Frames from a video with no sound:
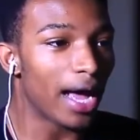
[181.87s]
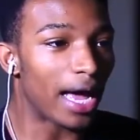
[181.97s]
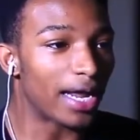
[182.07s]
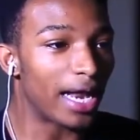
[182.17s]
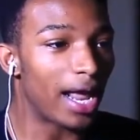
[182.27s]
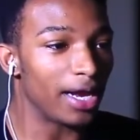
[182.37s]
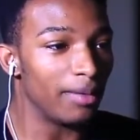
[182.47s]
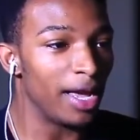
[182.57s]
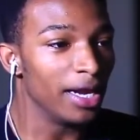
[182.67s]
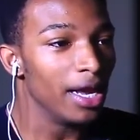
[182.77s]
I gotta get out of
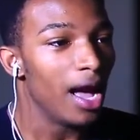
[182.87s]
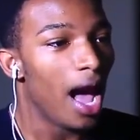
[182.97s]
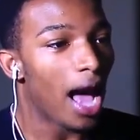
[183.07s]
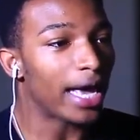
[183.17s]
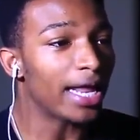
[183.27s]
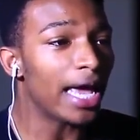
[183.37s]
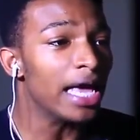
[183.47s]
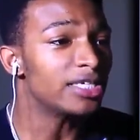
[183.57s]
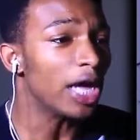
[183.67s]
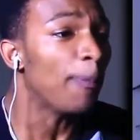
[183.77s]
here, man. I gotta
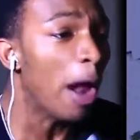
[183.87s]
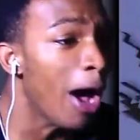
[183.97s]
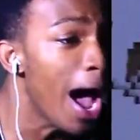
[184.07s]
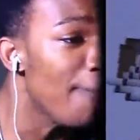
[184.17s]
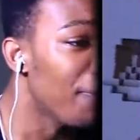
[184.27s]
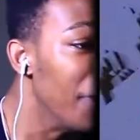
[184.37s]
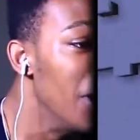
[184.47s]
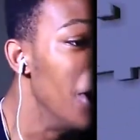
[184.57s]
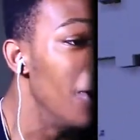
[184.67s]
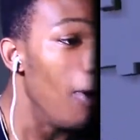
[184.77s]
get out. He's gonna go
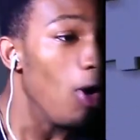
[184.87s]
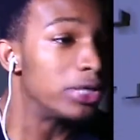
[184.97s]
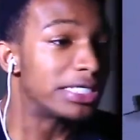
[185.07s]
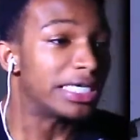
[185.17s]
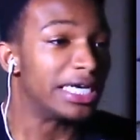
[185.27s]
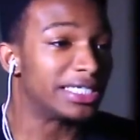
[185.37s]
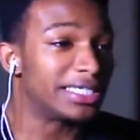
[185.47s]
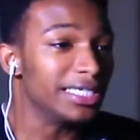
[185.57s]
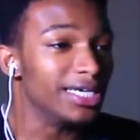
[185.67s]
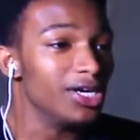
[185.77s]
up! Oh
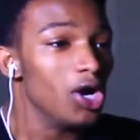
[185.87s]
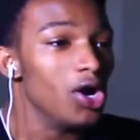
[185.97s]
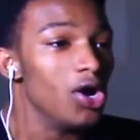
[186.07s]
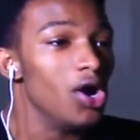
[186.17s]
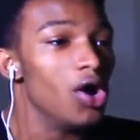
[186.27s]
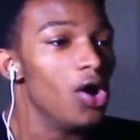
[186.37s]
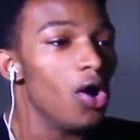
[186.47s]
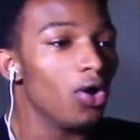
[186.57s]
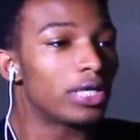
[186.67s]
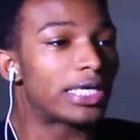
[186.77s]
shit!
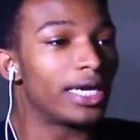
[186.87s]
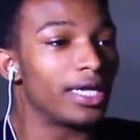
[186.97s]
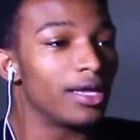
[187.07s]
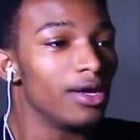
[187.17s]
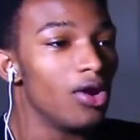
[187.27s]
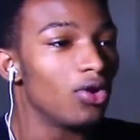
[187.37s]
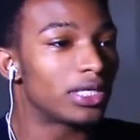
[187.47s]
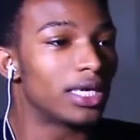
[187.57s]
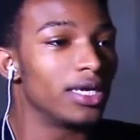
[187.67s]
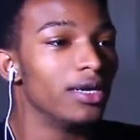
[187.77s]
Oh shit!
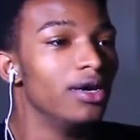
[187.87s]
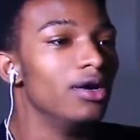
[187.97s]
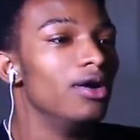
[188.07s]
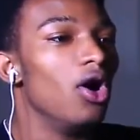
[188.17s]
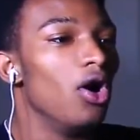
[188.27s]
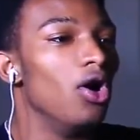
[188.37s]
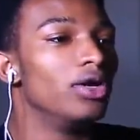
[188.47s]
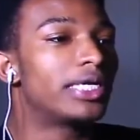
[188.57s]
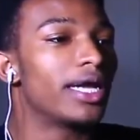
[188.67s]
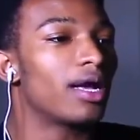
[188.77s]
Oh shit!
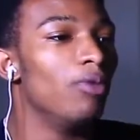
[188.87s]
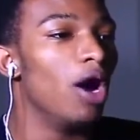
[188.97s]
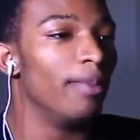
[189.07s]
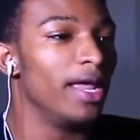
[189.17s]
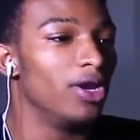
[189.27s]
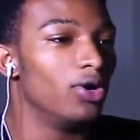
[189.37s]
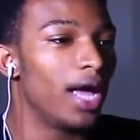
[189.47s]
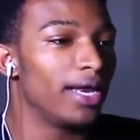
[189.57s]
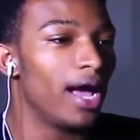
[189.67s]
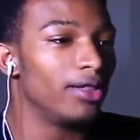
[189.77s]
Oh shit! Come on, man. No,
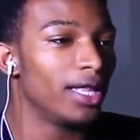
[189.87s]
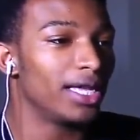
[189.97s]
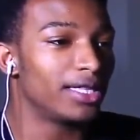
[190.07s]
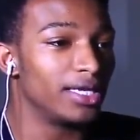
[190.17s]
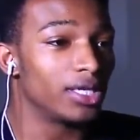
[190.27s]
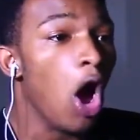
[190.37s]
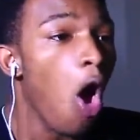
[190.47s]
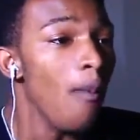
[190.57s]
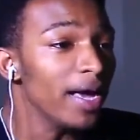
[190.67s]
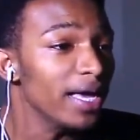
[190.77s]
not now. Not like this.
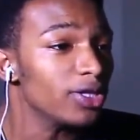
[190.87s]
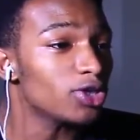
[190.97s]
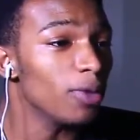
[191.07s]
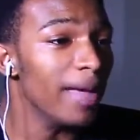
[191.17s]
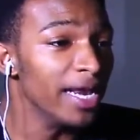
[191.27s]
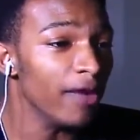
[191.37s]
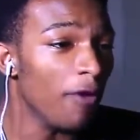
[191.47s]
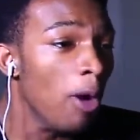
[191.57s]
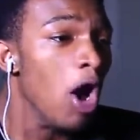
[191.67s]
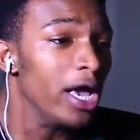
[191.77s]
Oh my god, this is
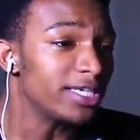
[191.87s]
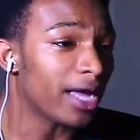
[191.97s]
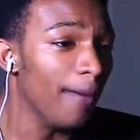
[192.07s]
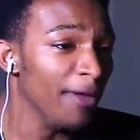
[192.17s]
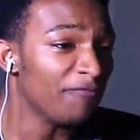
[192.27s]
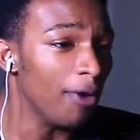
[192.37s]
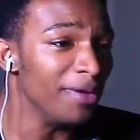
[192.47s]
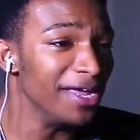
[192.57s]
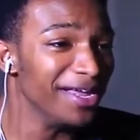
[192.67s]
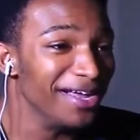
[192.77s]
many He's coming
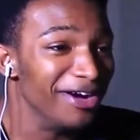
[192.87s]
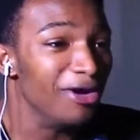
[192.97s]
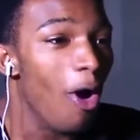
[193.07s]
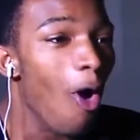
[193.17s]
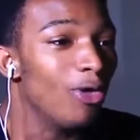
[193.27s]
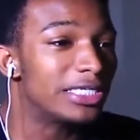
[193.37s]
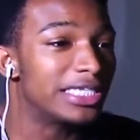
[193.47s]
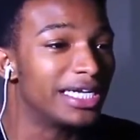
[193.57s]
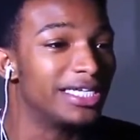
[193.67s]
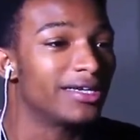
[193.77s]
to me! Oh
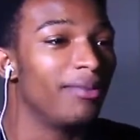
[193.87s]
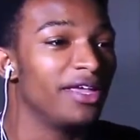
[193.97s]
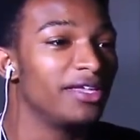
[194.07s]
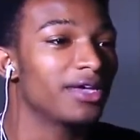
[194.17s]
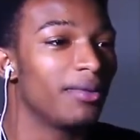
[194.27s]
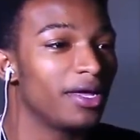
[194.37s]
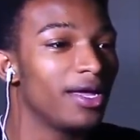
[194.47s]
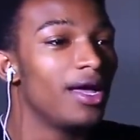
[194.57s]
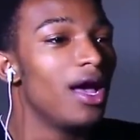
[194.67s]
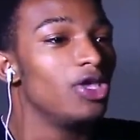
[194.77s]
shit, he's coming. He's coming.